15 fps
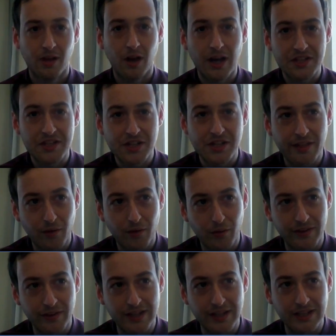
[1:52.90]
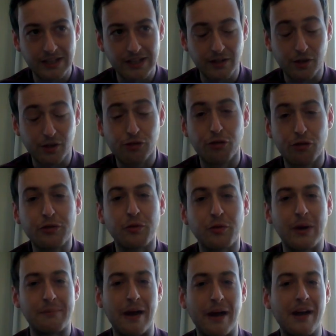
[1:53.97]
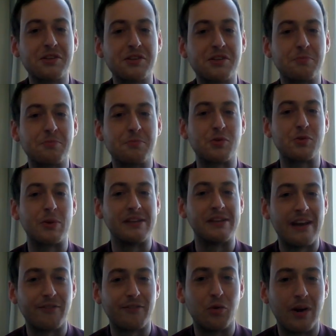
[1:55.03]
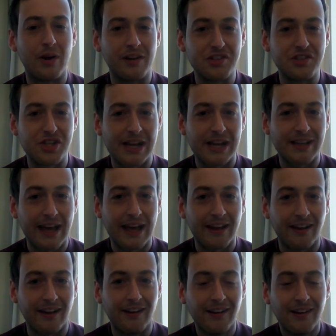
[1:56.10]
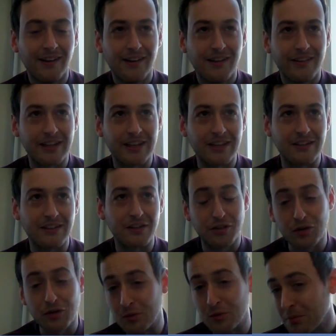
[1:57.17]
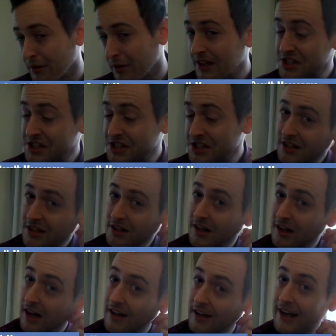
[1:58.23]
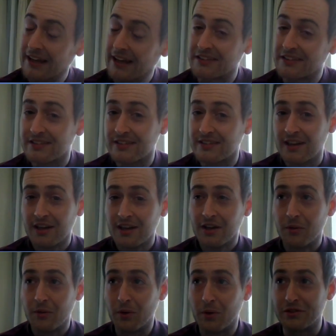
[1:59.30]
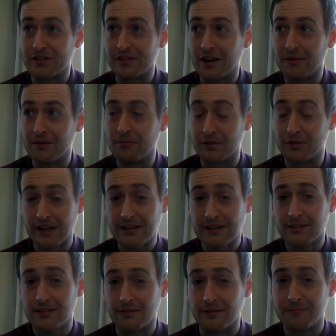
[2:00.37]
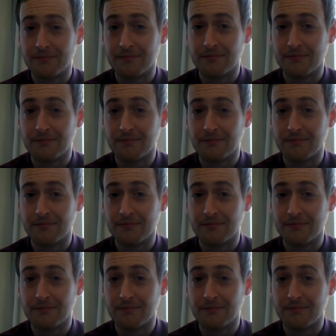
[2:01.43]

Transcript: I actually thought the cruiserweight match between Neville and Jack Gallagher, the two British lads, was excellent.